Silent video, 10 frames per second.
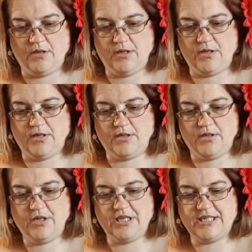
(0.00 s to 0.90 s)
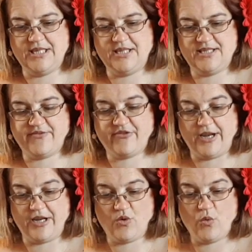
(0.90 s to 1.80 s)
And you can see this is
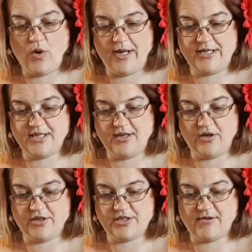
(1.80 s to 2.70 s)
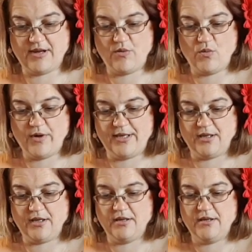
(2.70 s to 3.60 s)
fraying quite a lot, so I
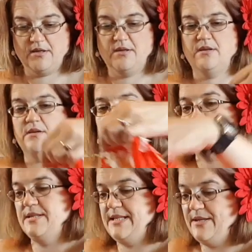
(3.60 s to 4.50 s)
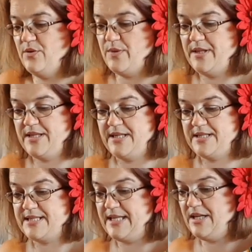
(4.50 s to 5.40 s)
will deal with these
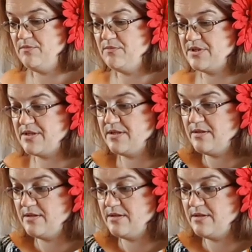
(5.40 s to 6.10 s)
seams